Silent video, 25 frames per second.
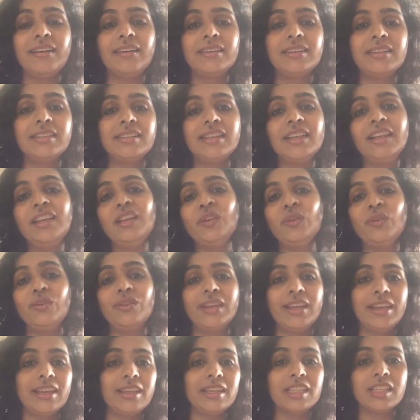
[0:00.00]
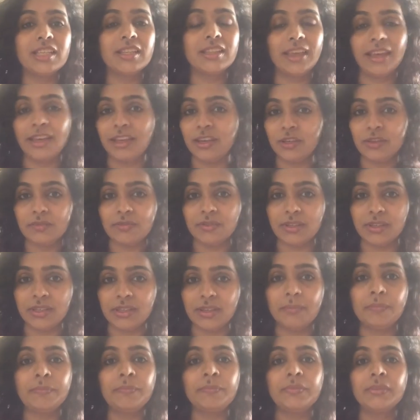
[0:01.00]
till you reach the end of the day.
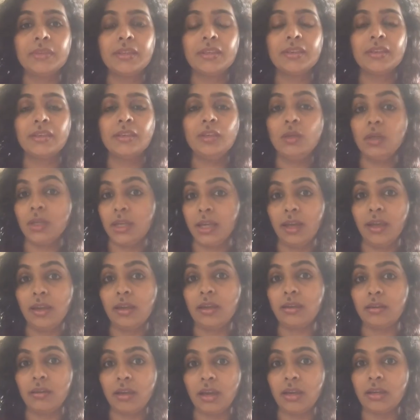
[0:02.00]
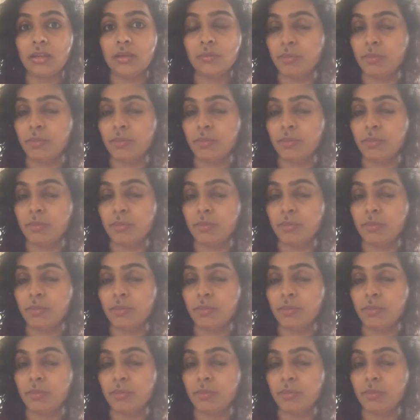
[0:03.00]
You can write